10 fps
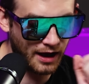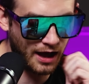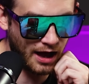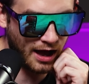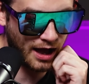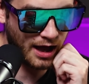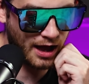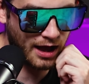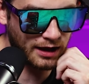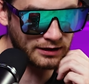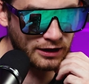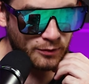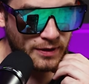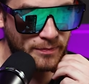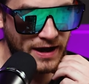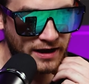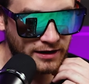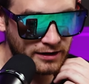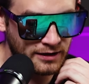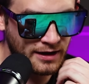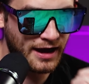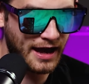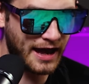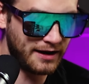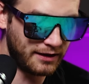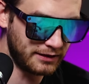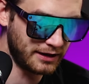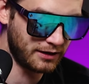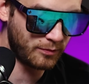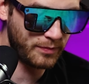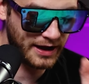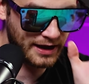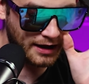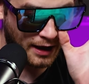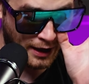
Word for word: uh, a little bit better and a little bit